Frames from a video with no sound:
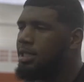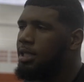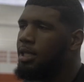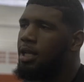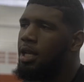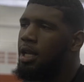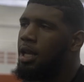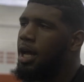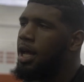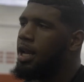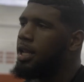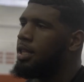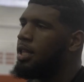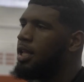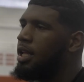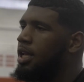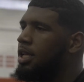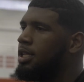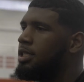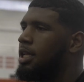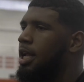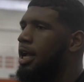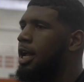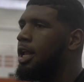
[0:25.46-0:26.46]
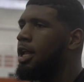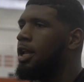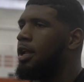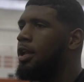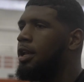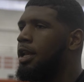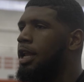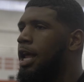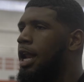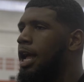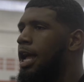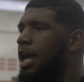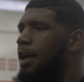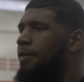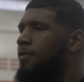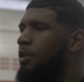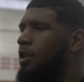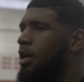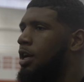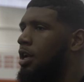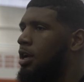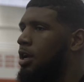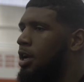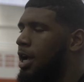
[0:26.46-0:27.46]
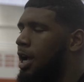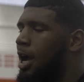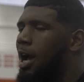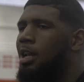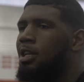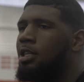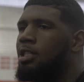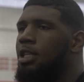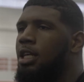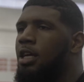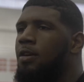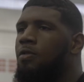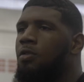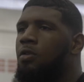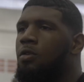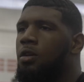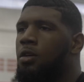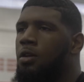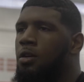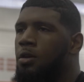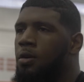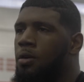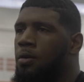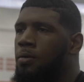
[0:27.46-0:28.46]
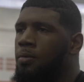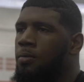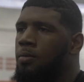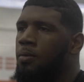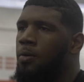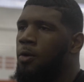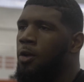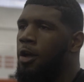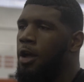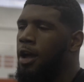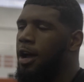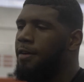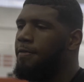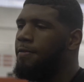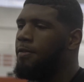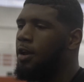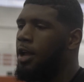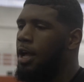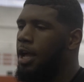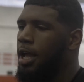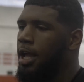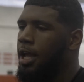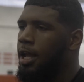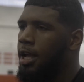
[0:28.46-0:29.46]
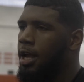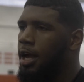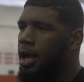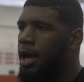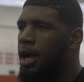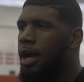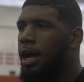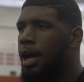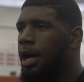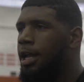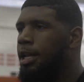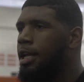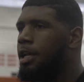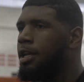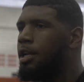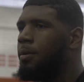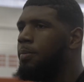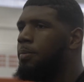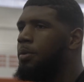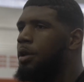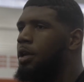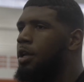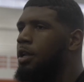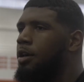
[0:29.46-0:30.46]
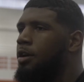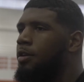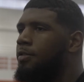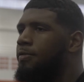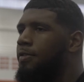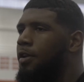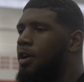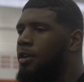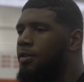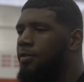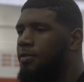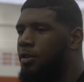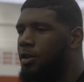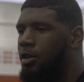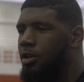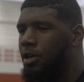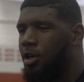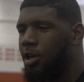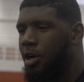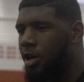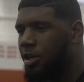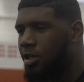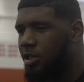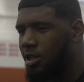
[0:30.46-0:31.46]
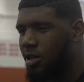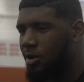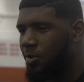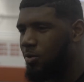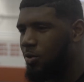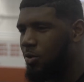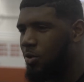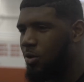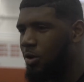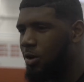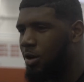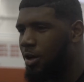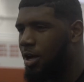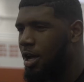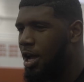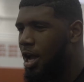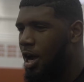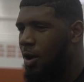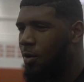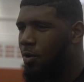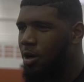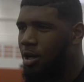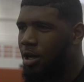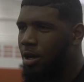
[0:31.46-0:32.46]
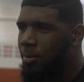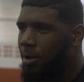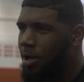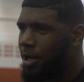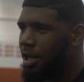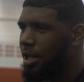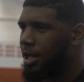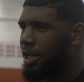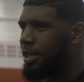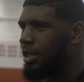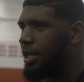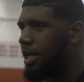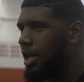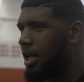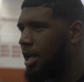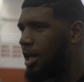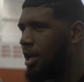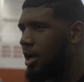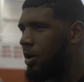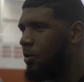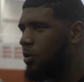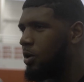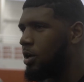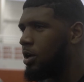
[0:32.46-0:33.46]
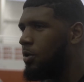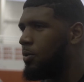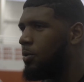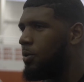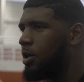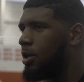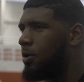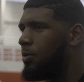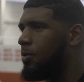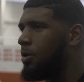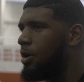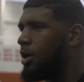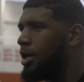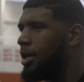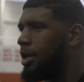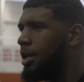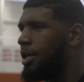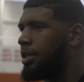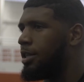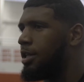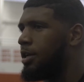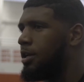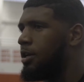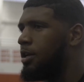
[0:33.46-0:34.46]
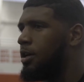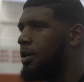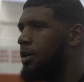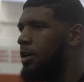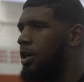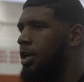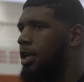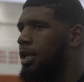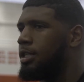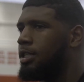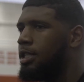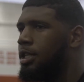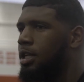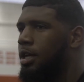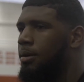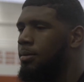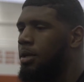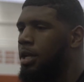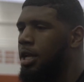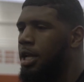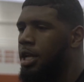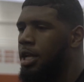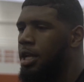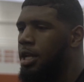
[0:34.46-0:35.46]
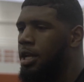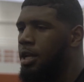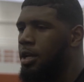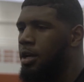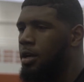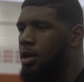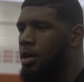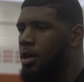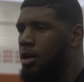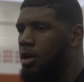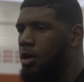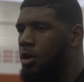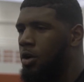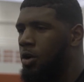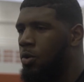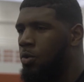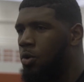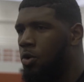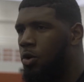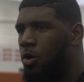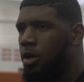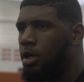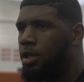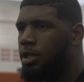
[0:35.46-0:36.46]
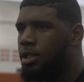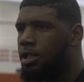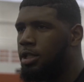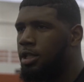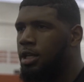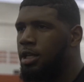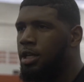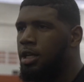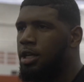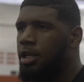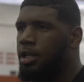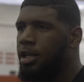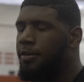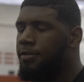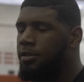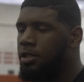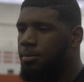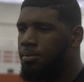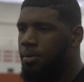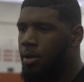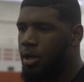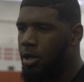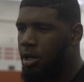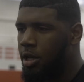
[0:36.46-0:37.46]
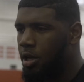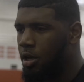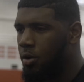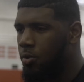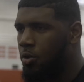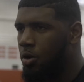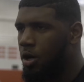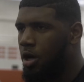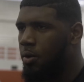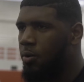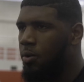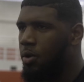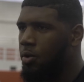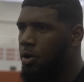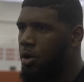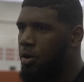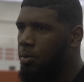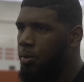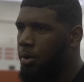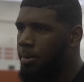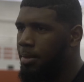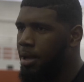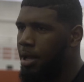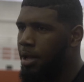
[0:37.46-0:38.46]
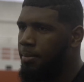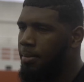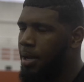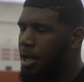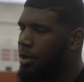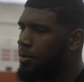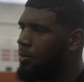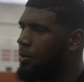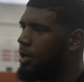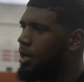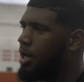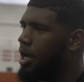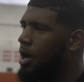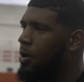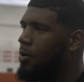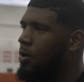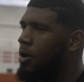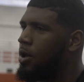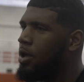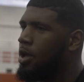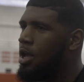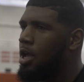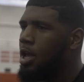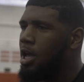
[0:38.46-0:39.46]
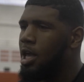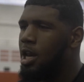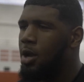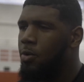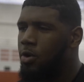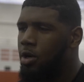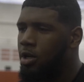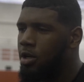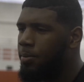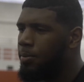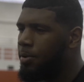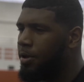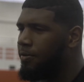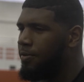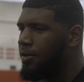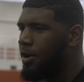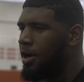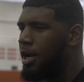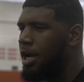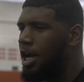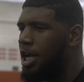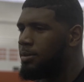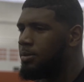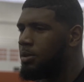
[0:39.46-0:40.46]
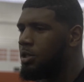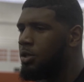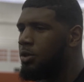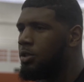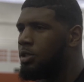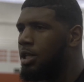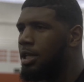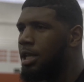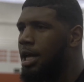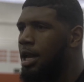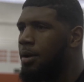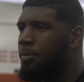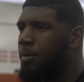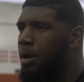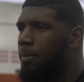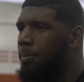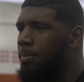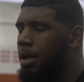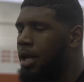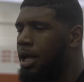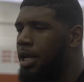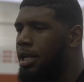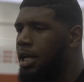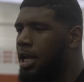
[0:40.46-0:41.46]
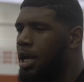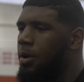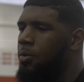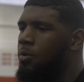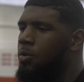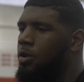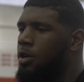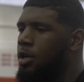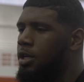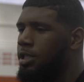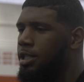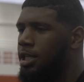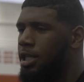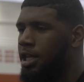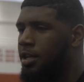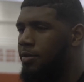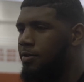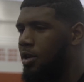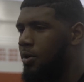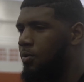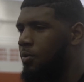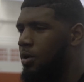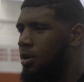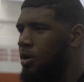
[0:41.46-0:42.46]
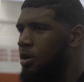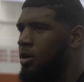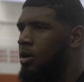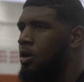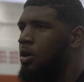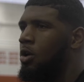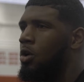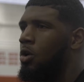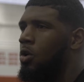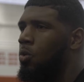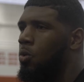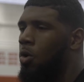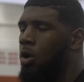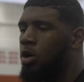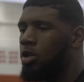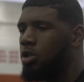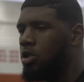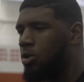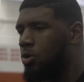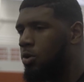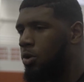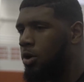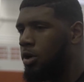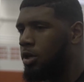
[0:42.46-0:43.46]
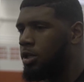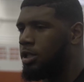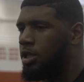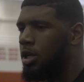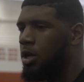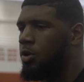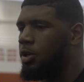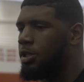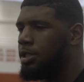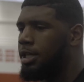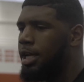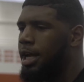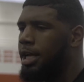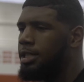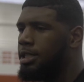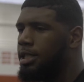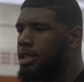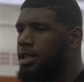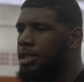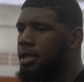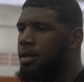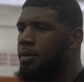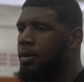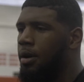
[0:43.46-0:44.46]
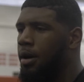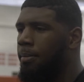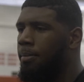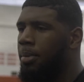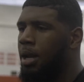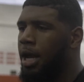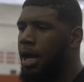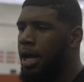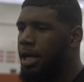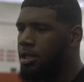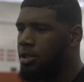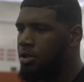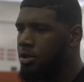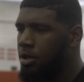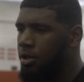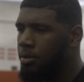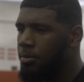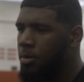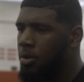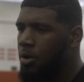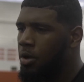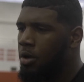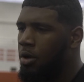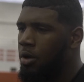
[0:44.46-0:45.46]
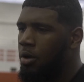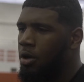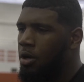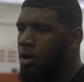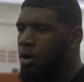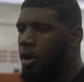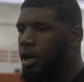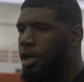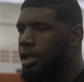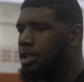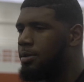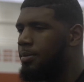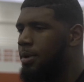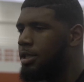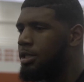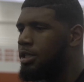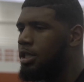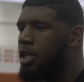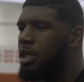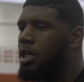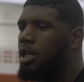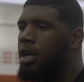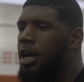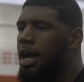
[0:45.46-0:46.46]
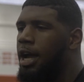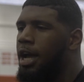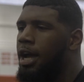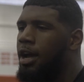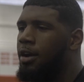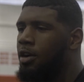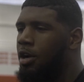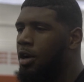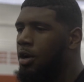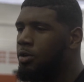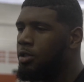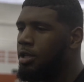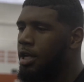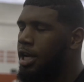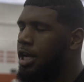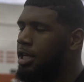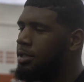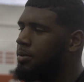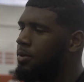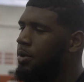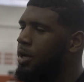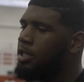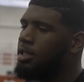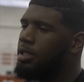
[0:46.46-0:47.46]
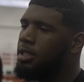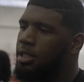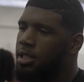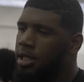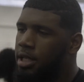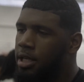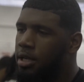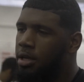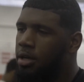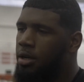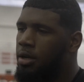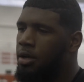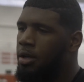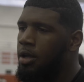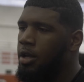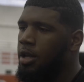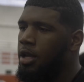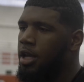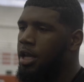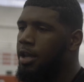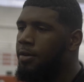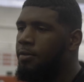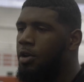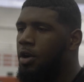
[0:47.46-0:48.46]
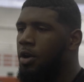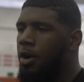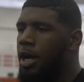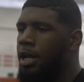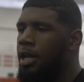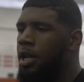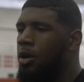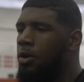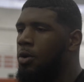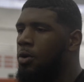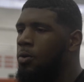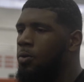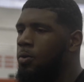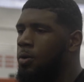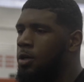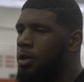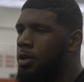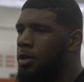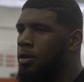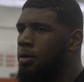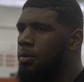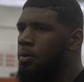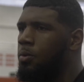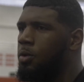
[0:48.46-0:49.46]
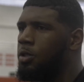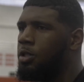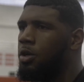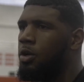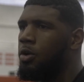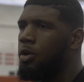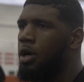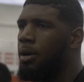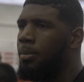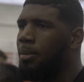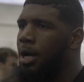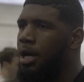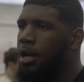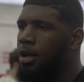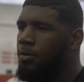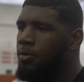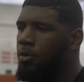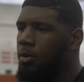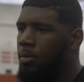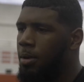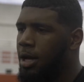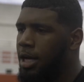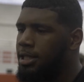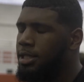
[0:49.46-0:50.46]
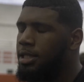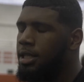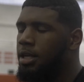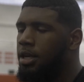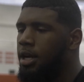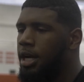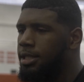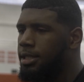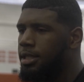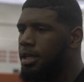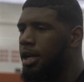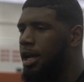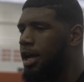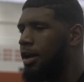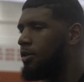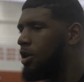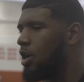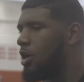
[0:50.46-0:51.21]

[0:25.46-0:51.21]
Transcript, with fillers: still a lot of things that I, that I haven't done on a college level. Um, I feel like I, I didn't compete uh, fairly for the Nagurski Award. I want to go back and get that. I want to go win the one at the uh, NCAA uh, awards, the uh, Defensive Player of the Year award. I want to go win back and win that one. And I want to compete for the Heisman. So it's a lot on my plate that I want to achieve and I want to work towards. So it's not just a, a blind trip going into my senior year. I have goals and aspirations still even though I know uh, what's gonna come out of it, but I still I still have